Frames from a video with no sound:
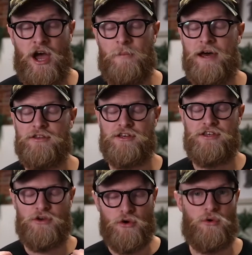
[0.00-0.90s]
about the
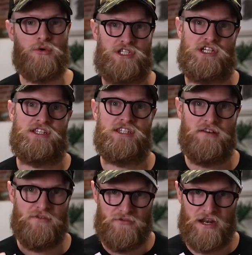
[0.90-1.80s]
gorgeous
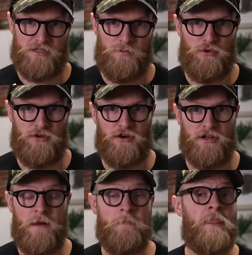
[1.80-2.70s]
French Bulldog,
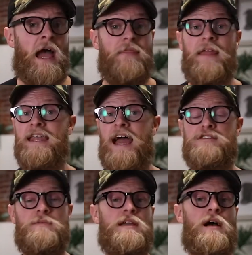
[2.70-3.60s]
and then how
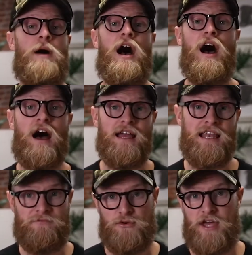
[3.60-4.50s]
to become a
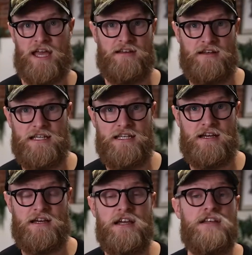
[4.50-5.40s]
high-level canine
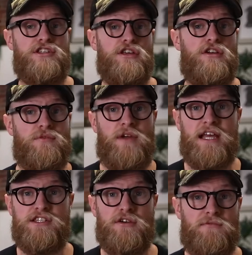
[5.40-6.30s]
leader so you can
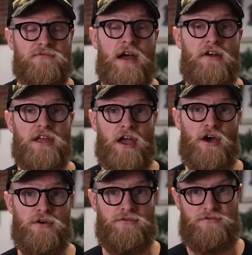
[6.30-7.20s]
raise your very
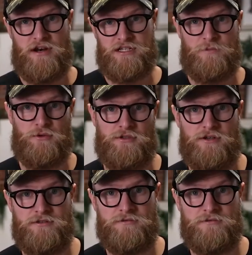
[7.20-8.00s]
own French Bulldog.